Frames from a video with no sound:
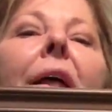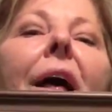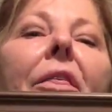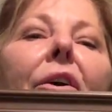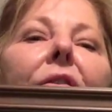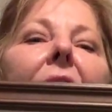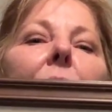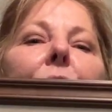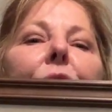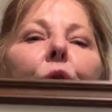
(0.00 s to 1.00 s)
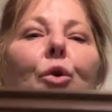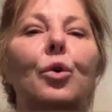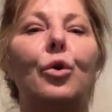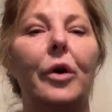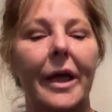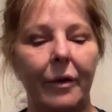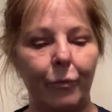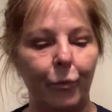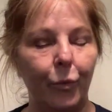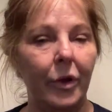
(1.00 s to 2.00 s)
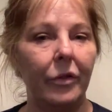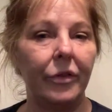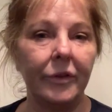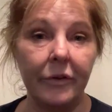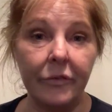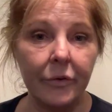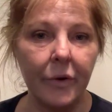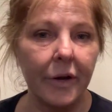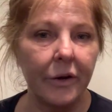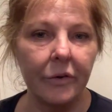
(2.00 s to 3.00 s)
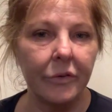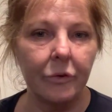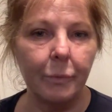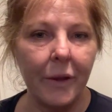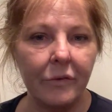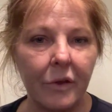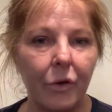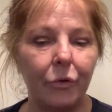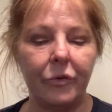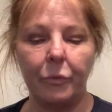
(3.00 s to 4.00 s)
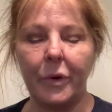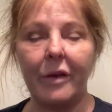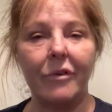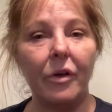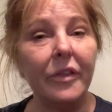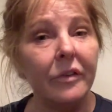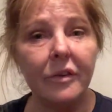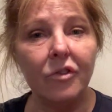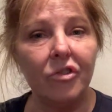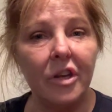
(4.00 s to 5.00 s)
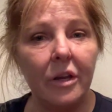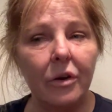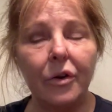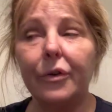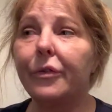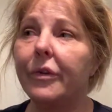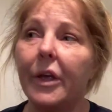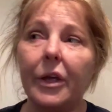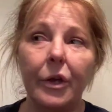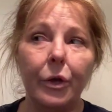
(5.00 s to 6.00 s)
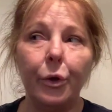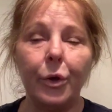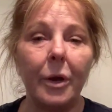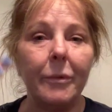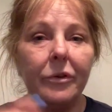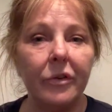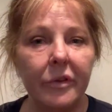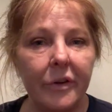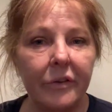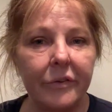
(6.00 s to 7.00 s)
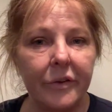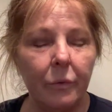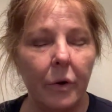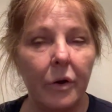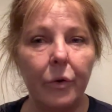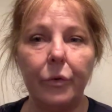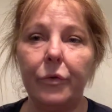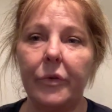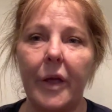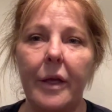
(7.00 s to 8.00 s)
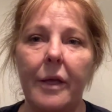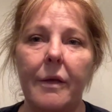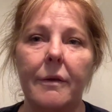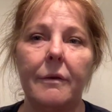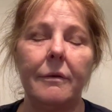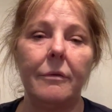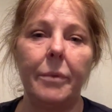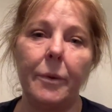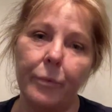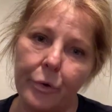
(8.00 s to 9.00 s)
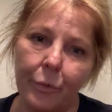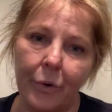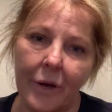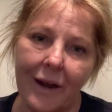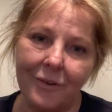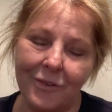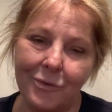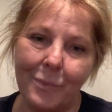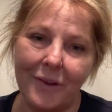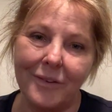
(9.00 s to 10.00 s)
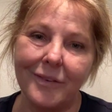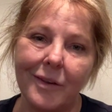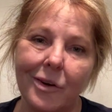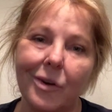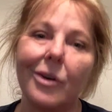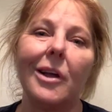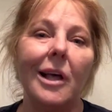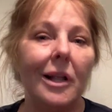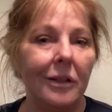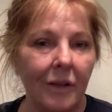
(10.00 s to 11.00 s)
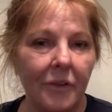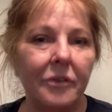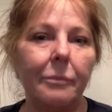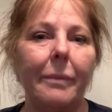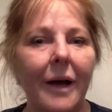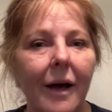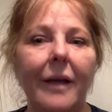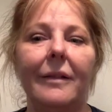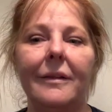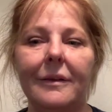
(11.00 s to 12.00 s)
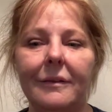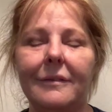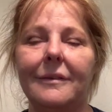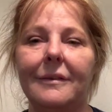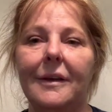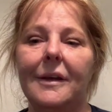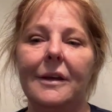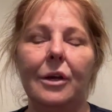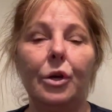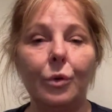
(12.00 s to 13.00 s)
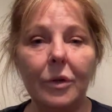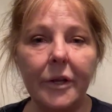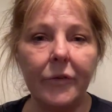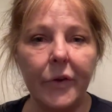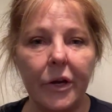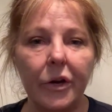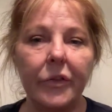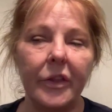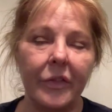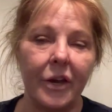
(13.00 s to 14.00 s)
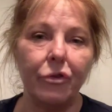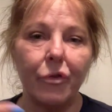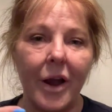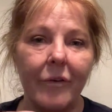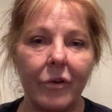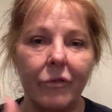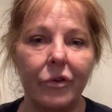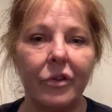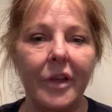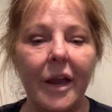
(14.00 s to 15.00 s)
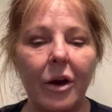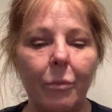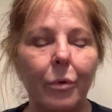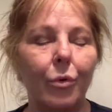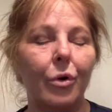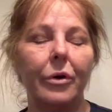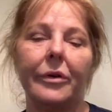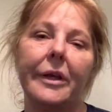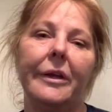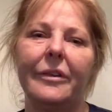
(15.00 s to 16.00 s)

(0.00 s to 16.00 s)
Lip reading: And I thought that was cool. And with living right here at the Space Coast, and we have all these engineers who come into the Dusty Rose, and people who work out of the Space Center, lots of pilots who live here, and then they drive over to the airport.